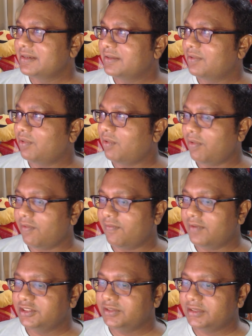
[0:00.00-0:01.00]

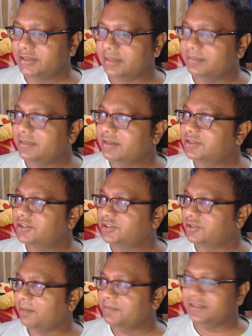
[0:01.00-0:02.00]
Virtual terminal
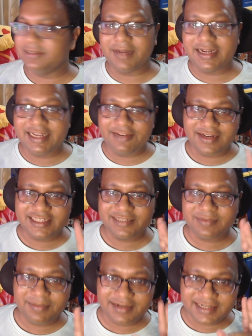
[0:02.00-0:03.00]
stopped, my device memory
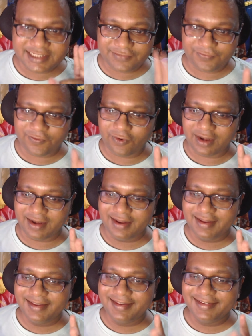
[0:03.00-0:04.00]
is full.
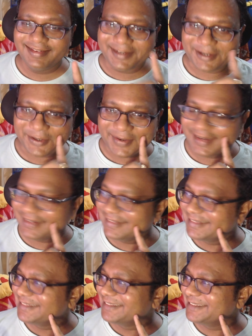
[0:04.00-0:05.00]
Okay,
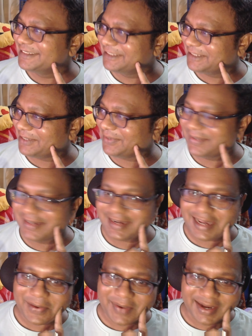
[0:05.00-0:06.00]
so now
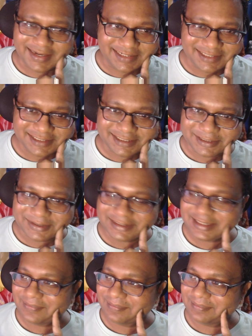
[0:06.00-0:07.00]
I need to do some
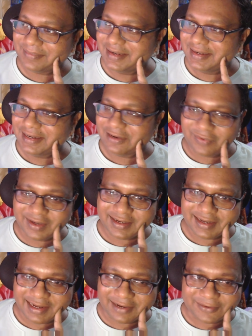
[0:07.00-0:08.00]

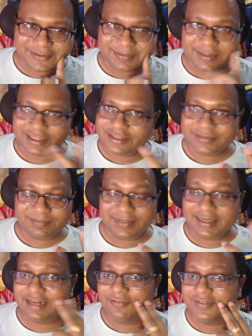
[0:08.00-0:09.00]
workarounds because my
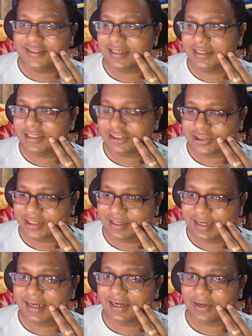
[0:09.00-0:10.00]
graphics card is clearly
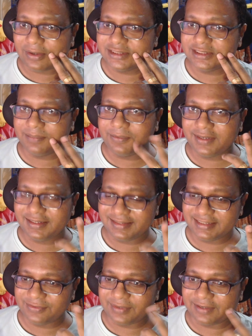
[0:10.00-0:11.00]
not supporting this workflow.